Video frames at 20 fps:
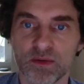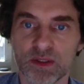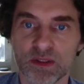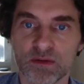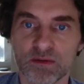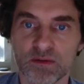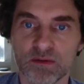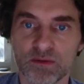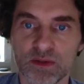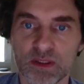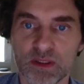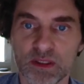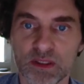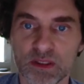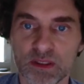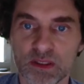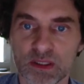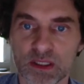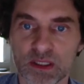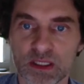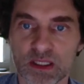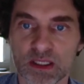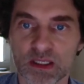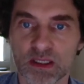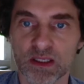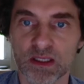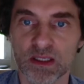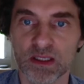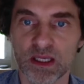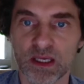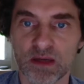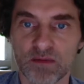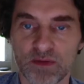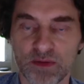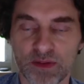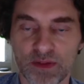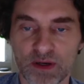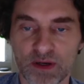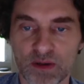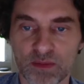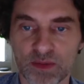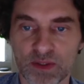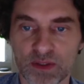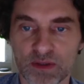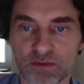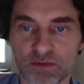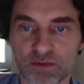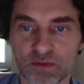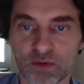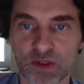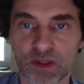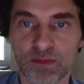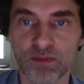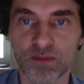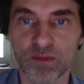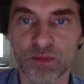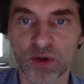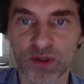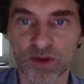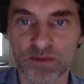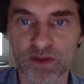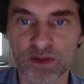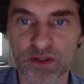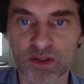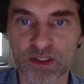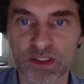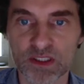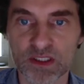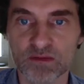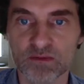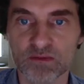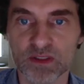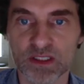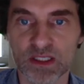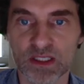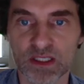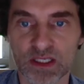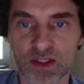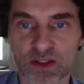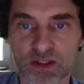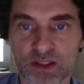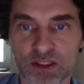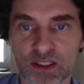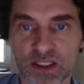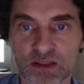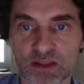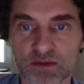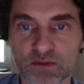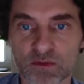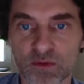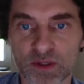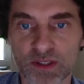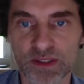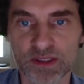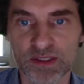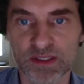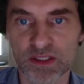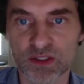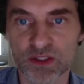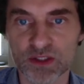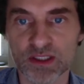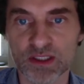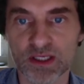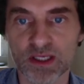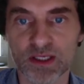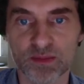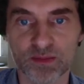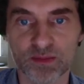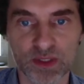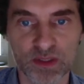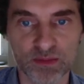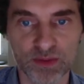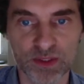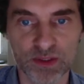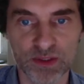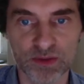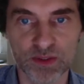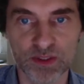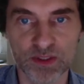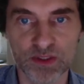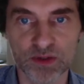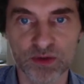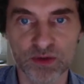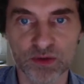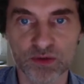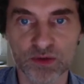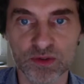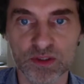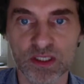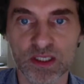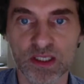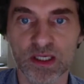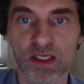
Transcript: if we have a therapy for a modifier gene, we can actually influence a gene like PMP22